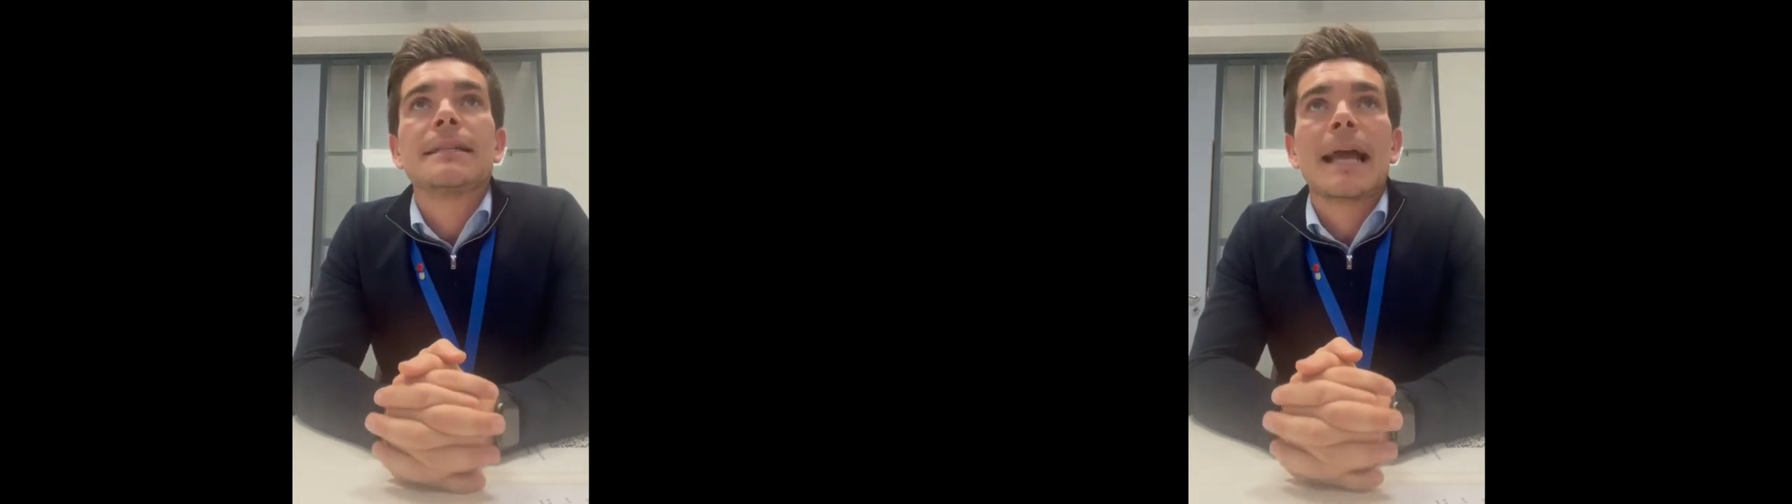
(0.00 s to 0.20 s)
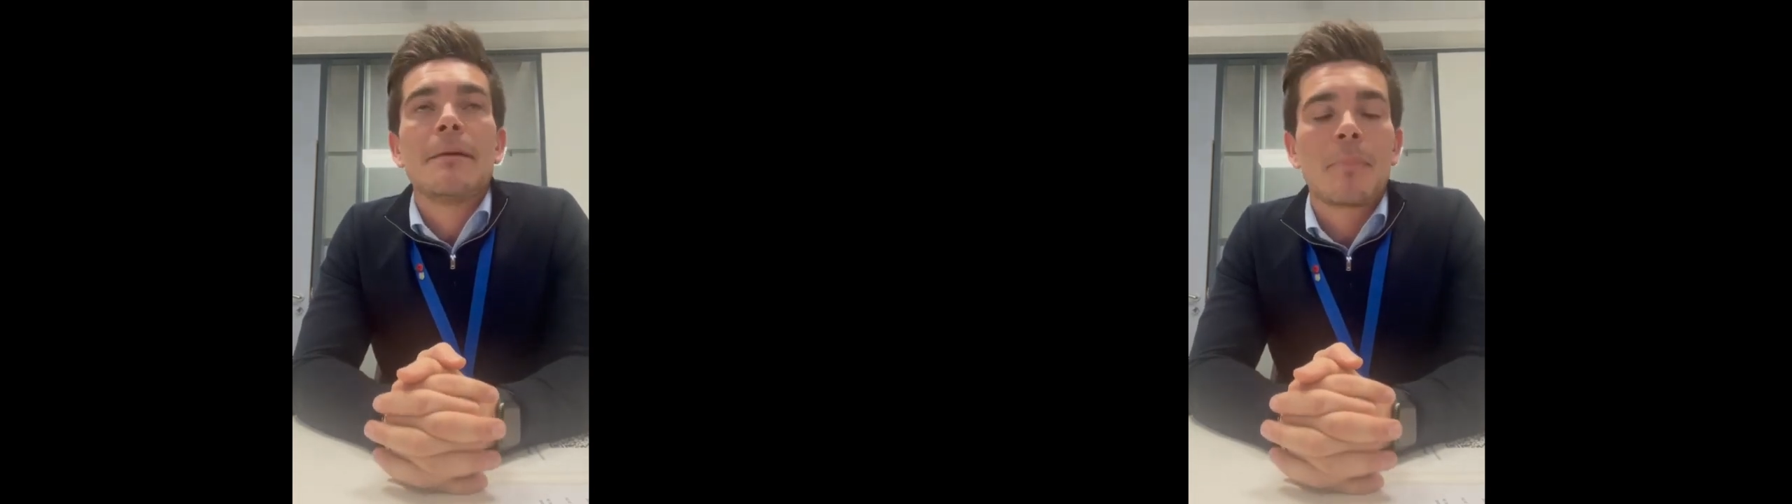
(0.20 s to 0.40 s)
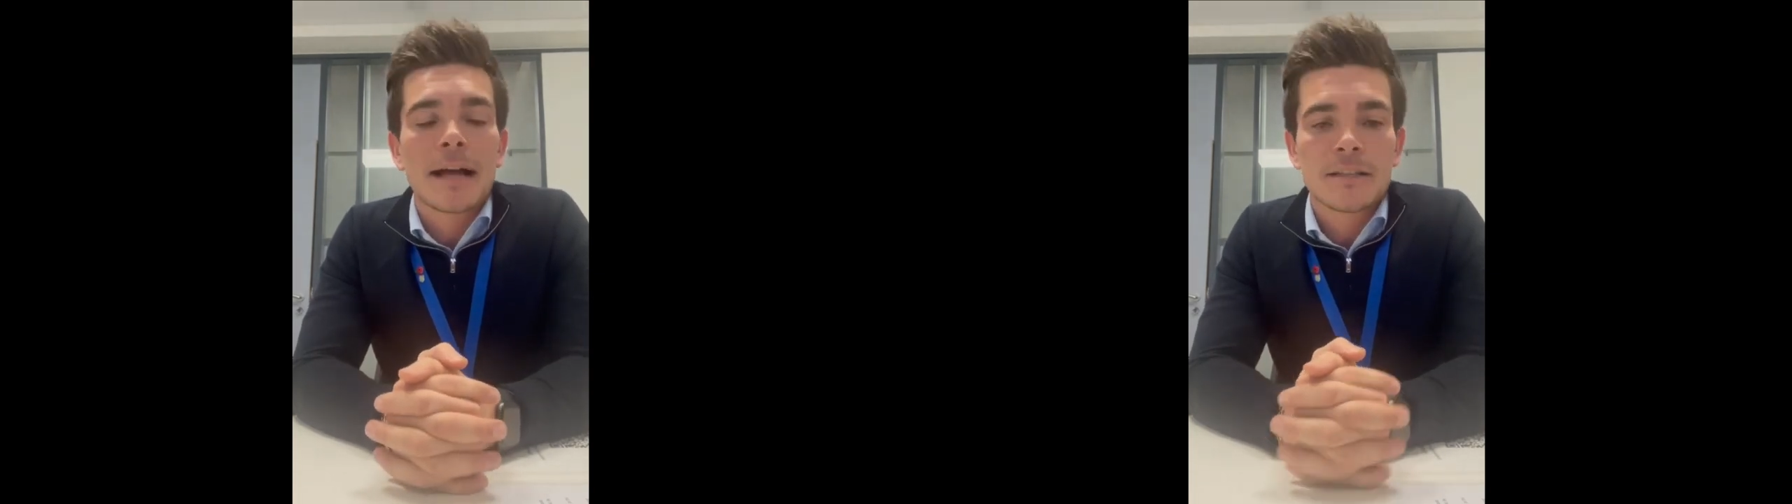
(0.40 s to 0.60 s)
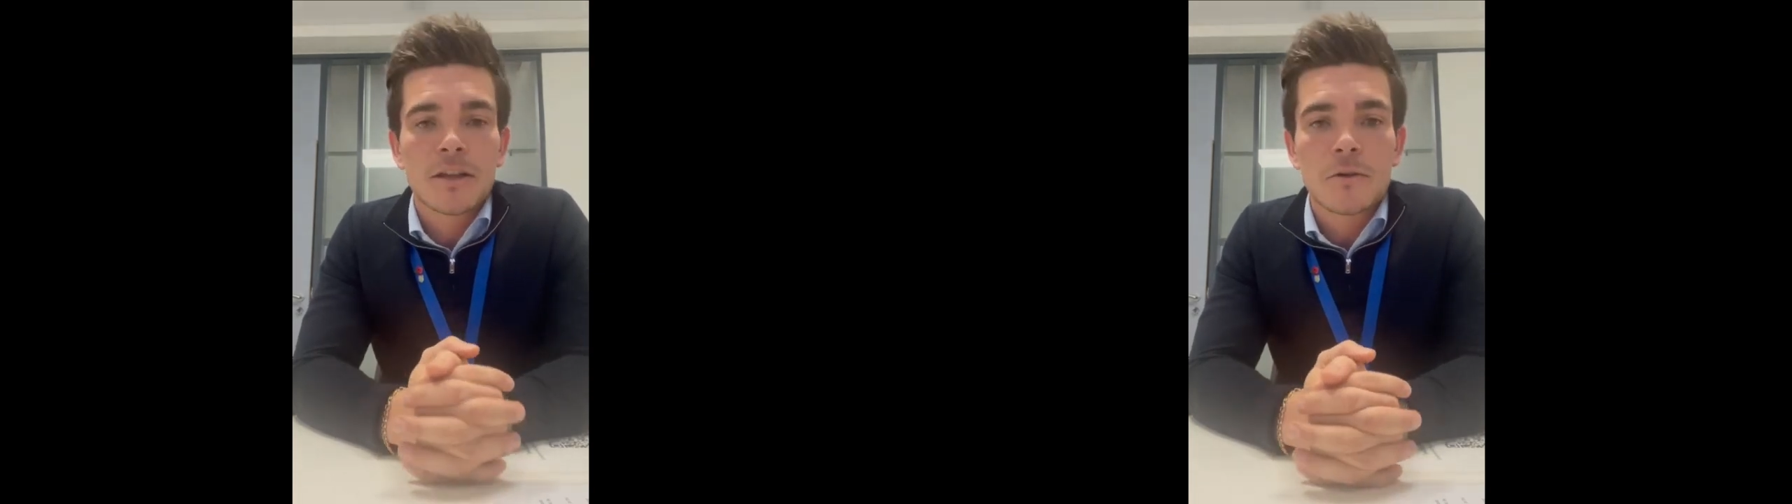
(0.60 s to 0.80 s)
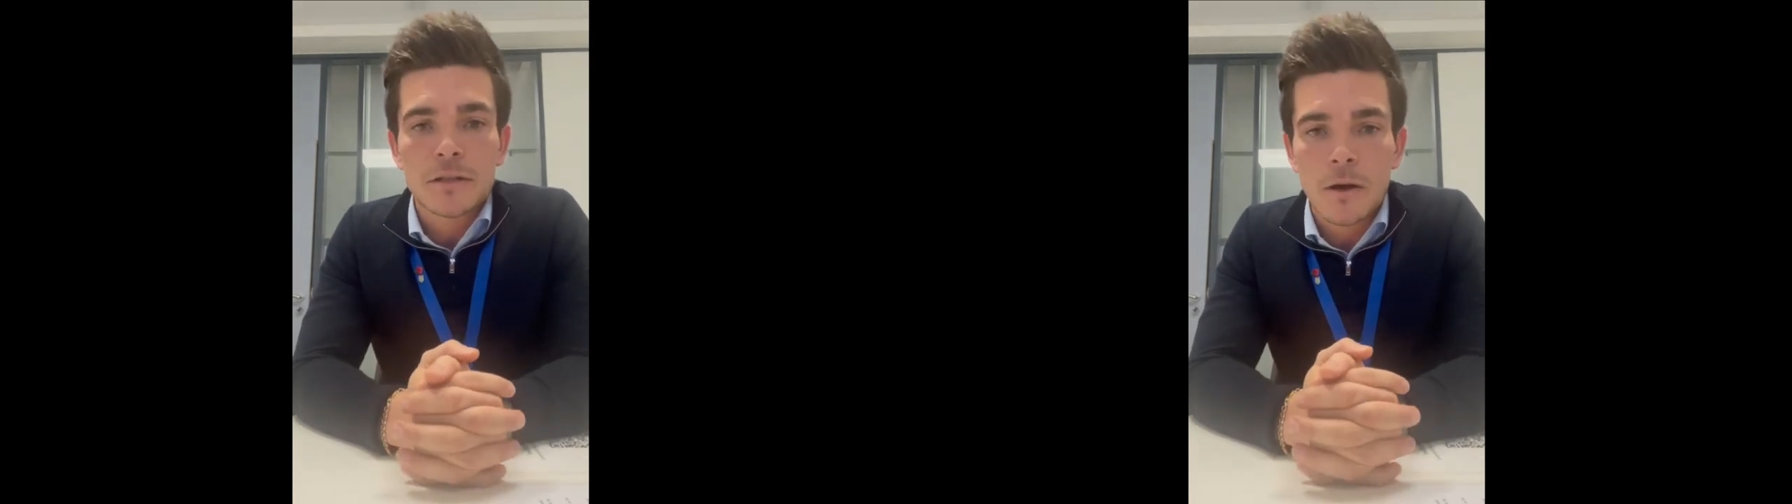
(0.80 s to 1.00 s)
to getting back to
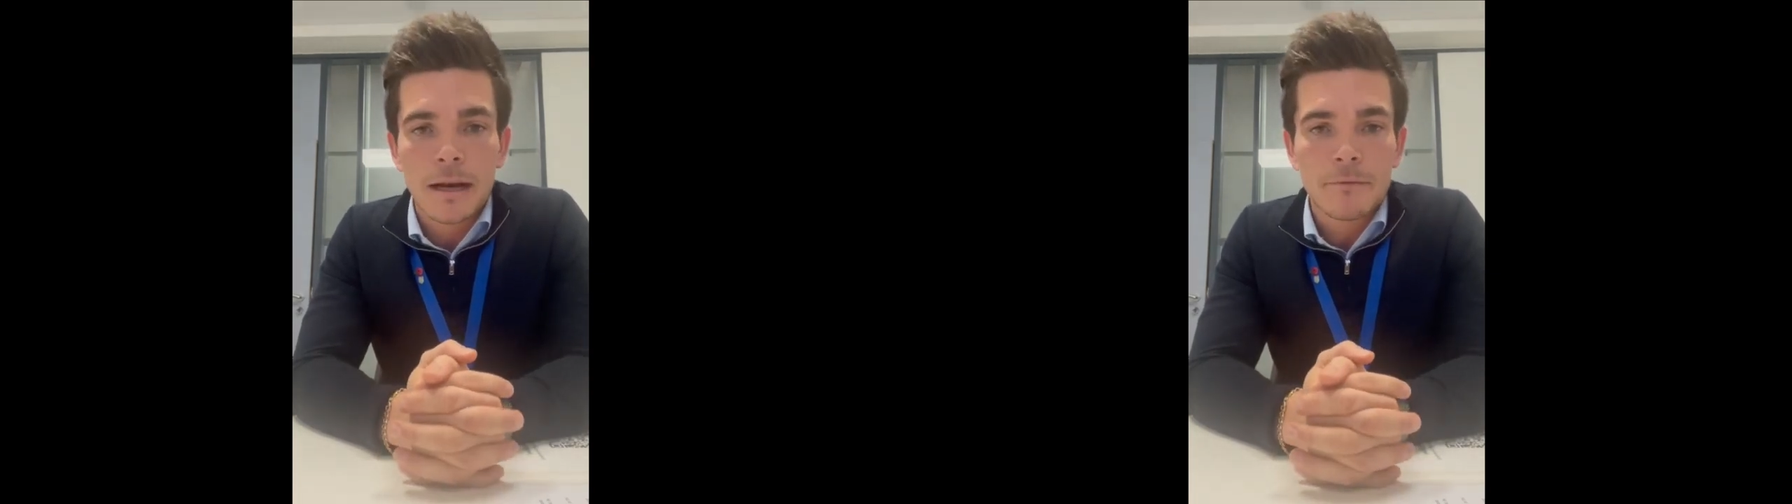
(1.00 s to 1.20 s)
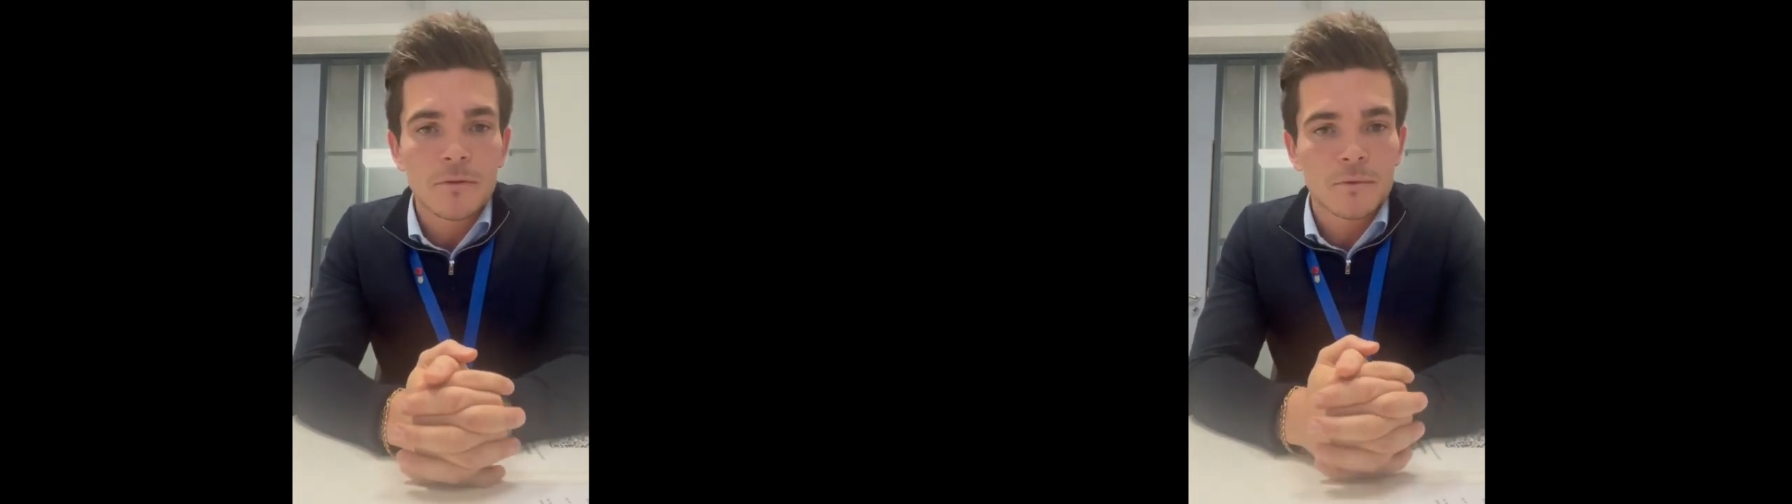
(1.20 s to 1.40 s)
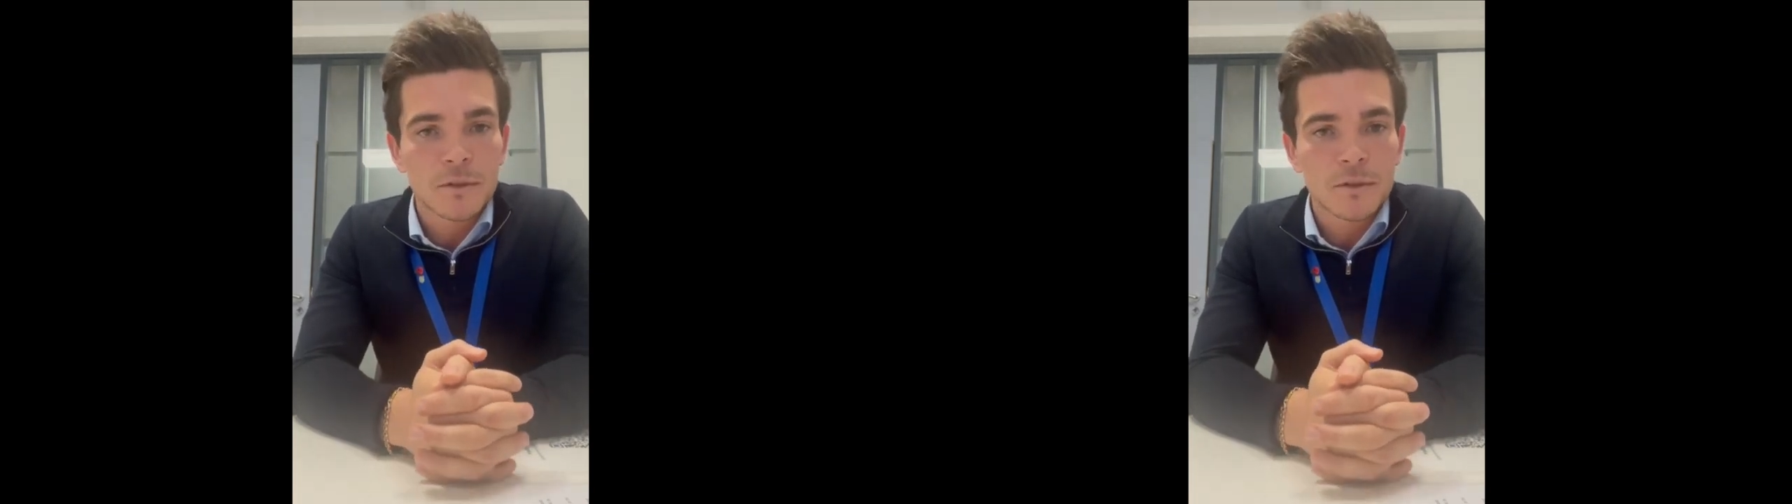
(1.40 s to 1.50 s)
those low levels,